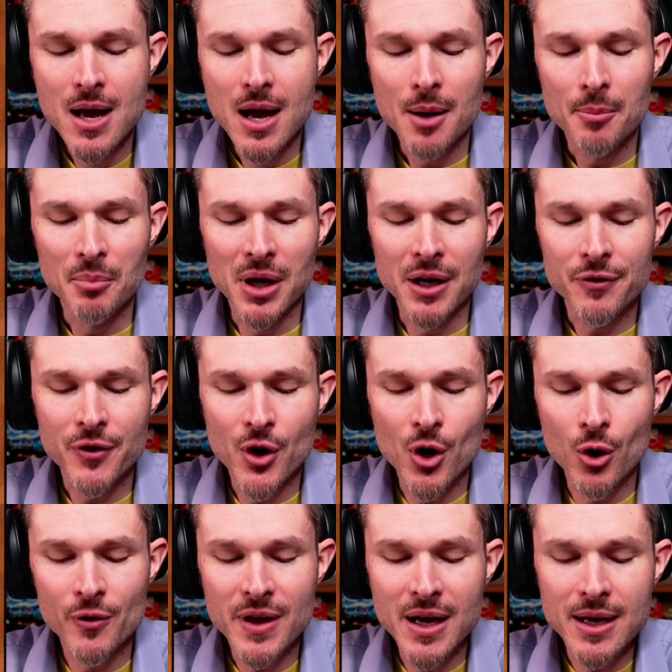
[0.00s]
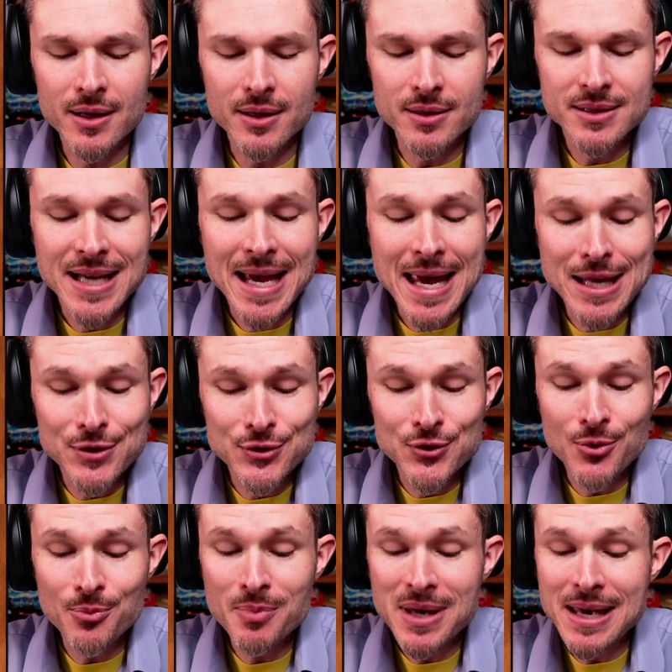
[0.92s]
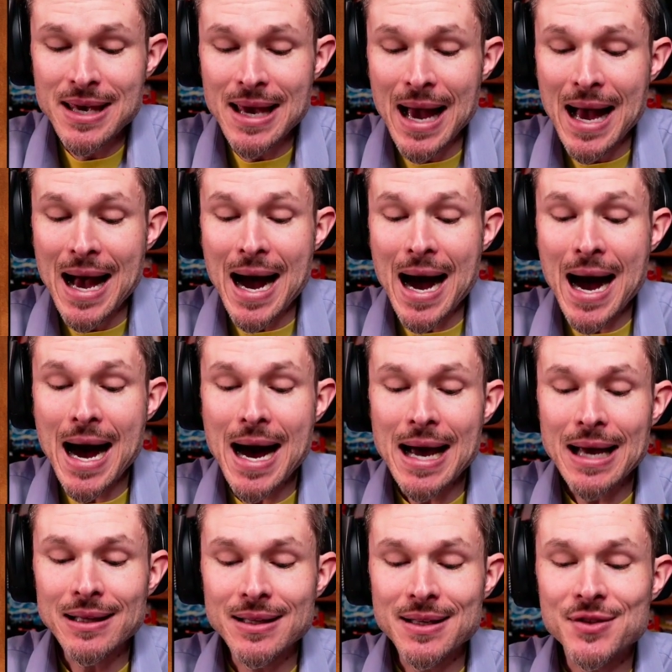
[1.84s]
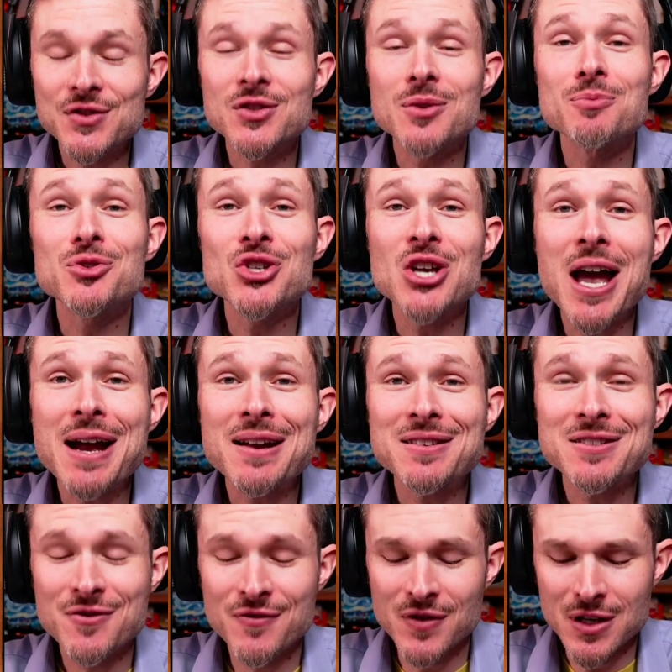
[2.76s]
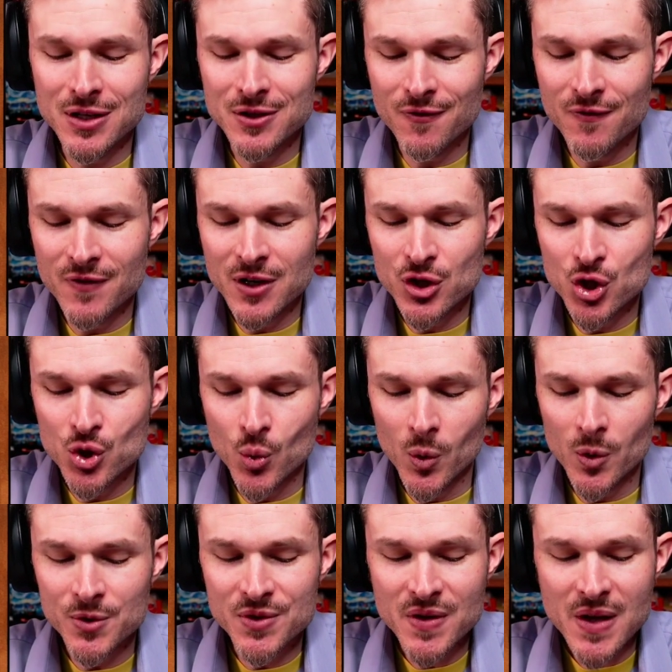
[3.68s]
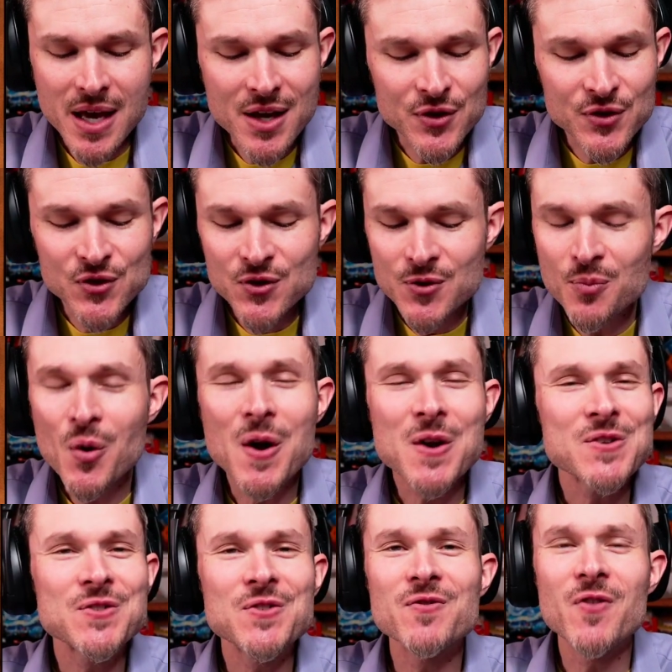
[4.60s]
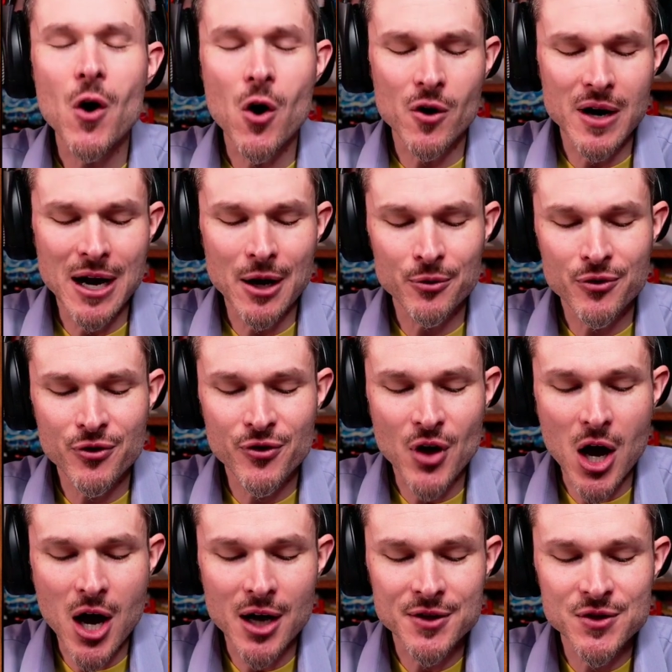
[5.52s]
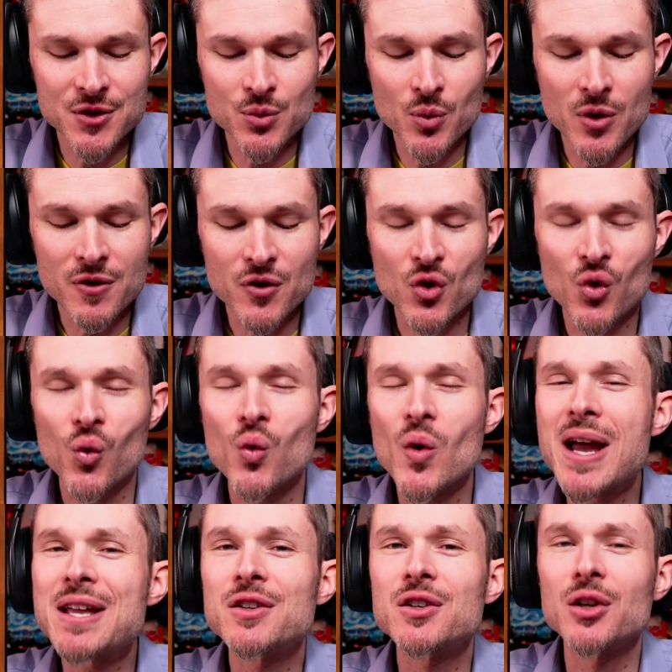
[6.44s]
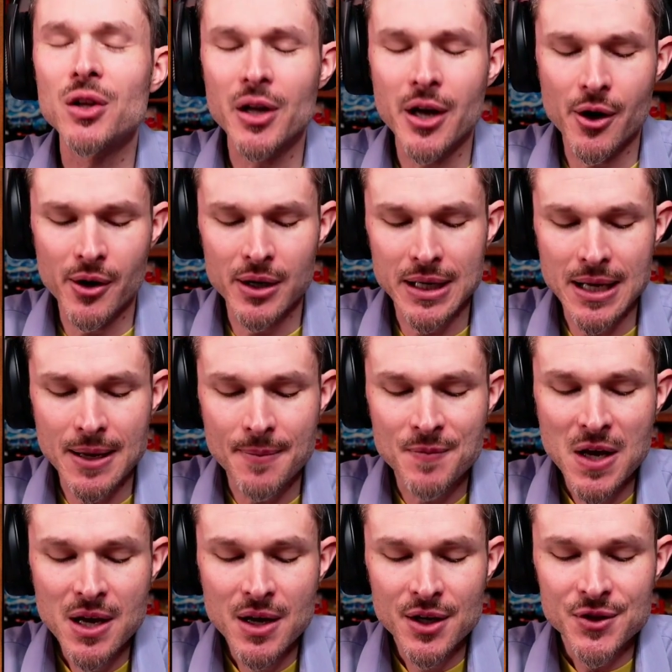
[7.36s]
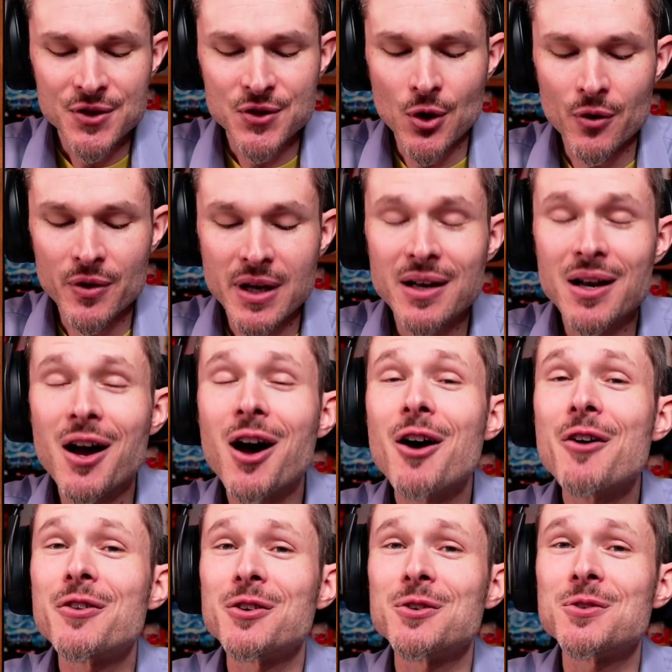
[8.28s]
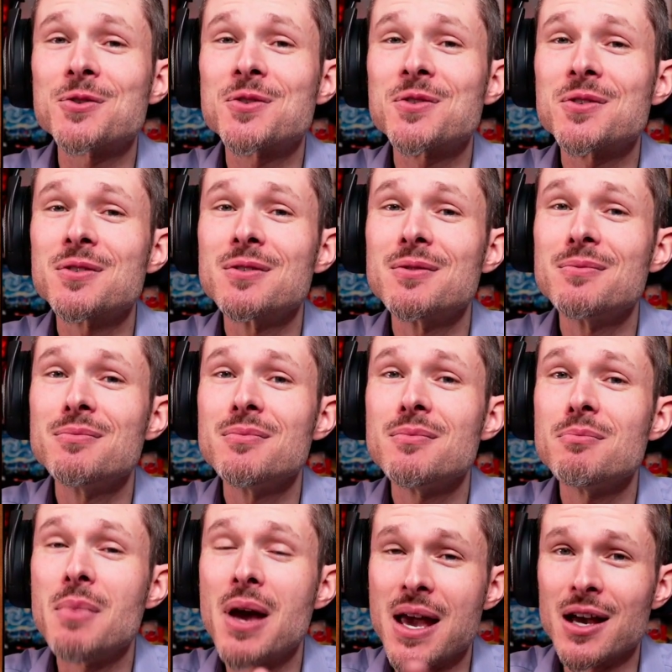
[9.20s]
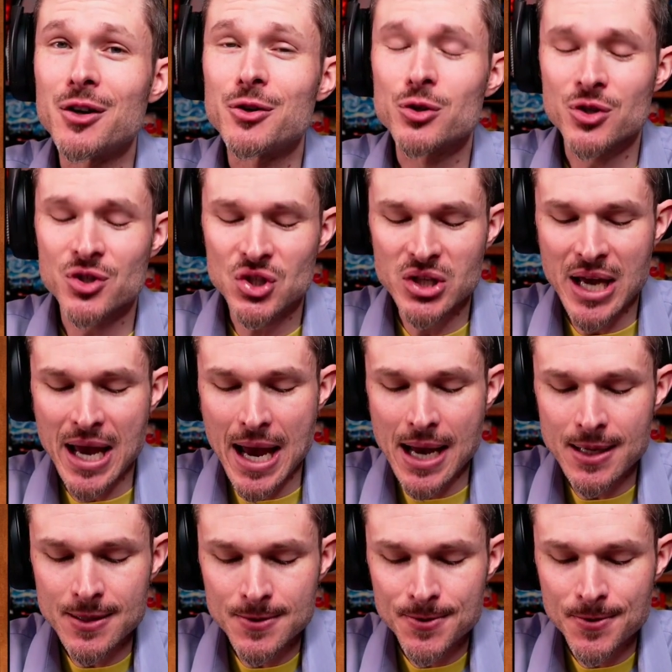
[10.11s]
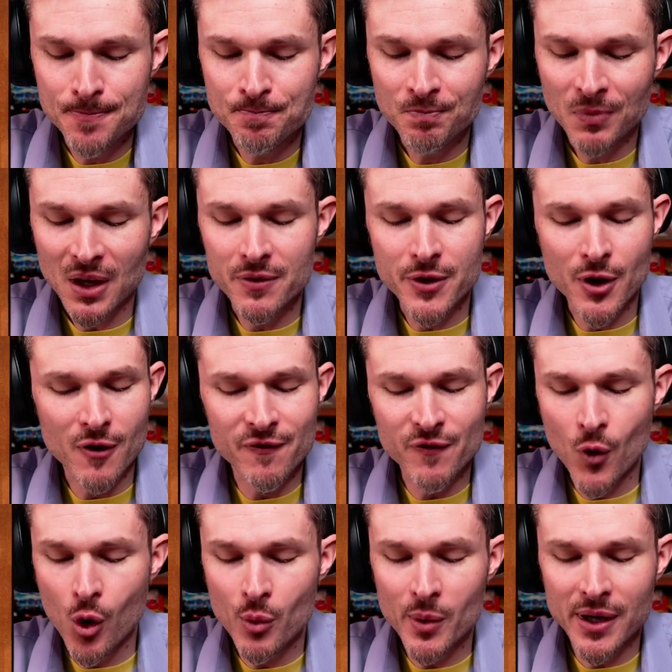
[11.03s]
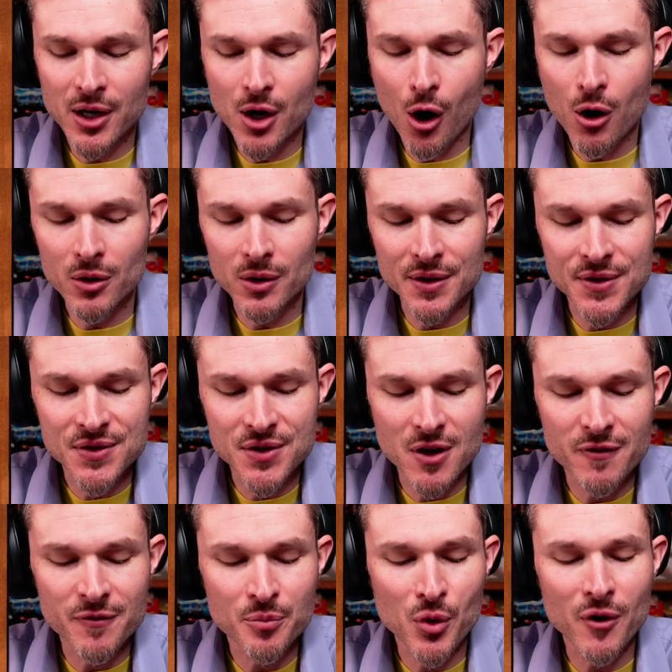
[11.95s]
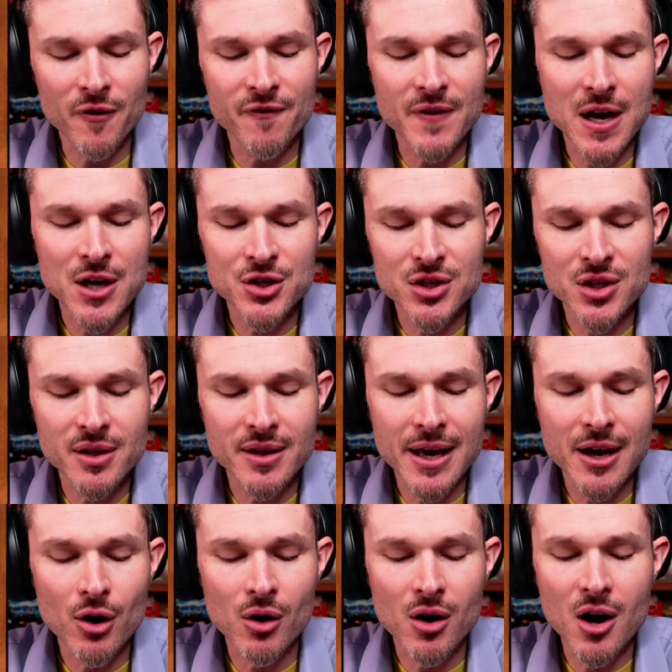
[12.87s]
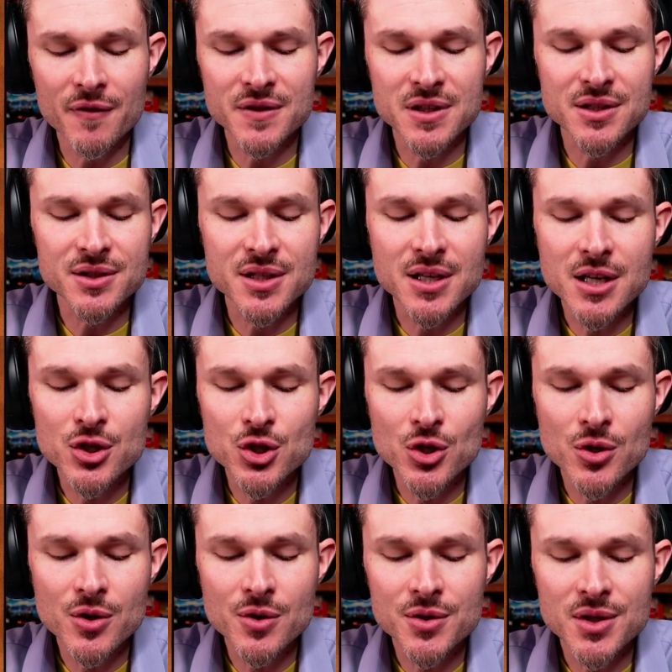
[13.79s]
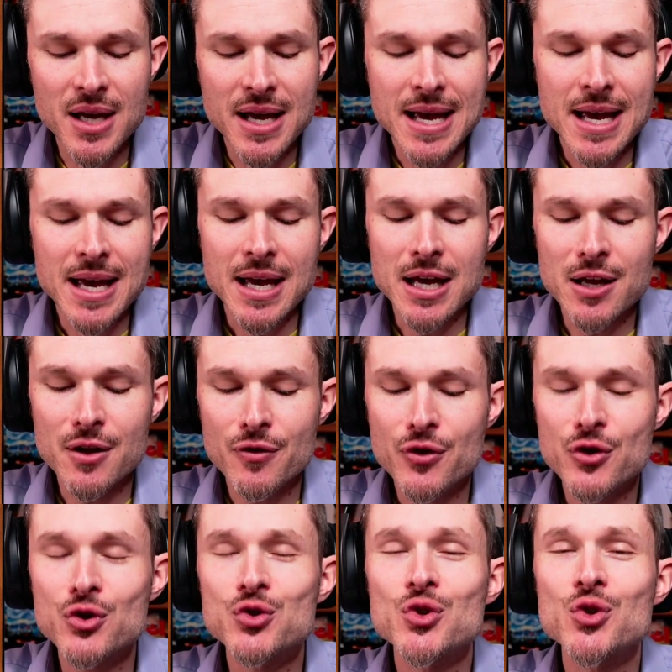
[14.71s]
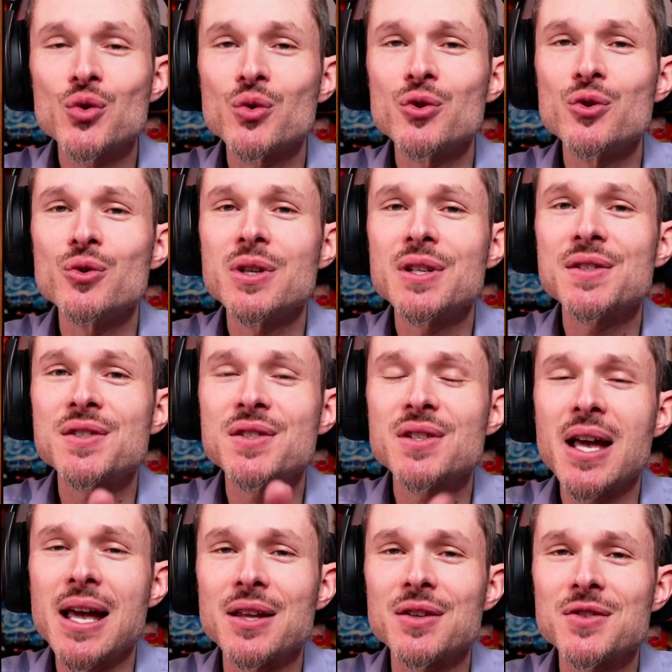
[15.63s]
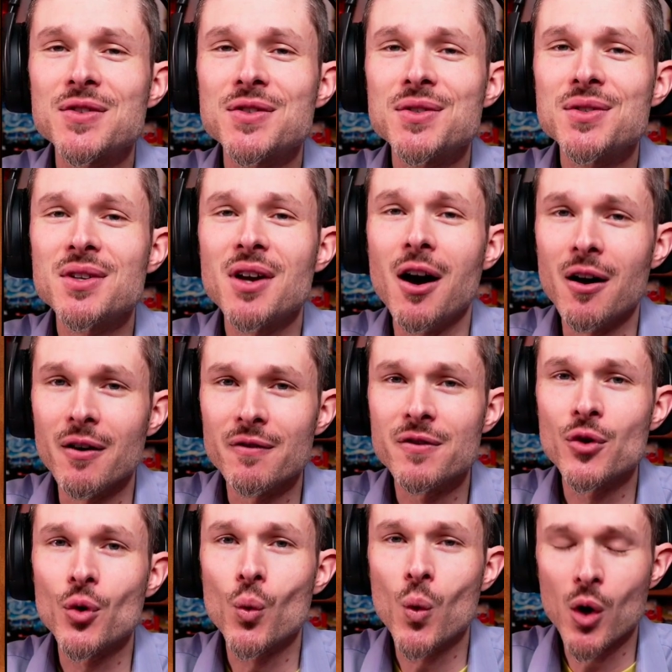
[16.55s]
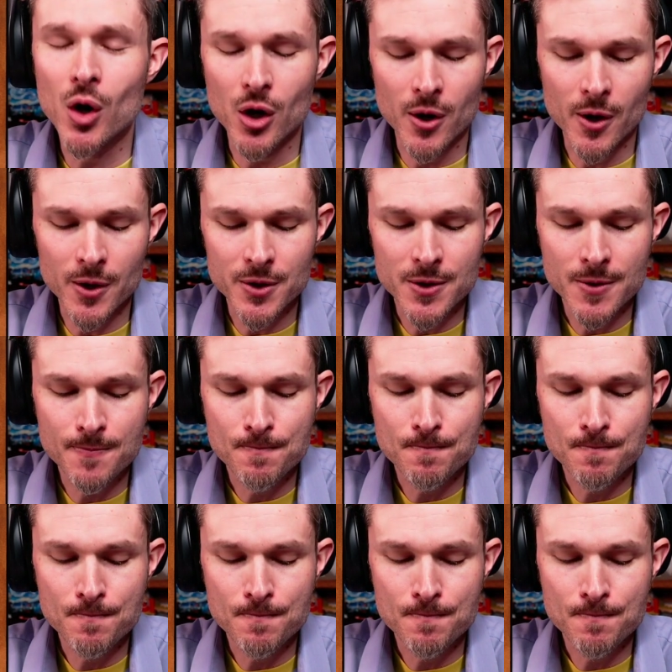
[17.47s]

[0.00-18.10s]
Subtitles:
But though they tend to be highly subjective individuals, they express far-out thoughts with great clarity, so that others may understand. And therefore, regardless of profession, they are often teachers in the truest sense of the word.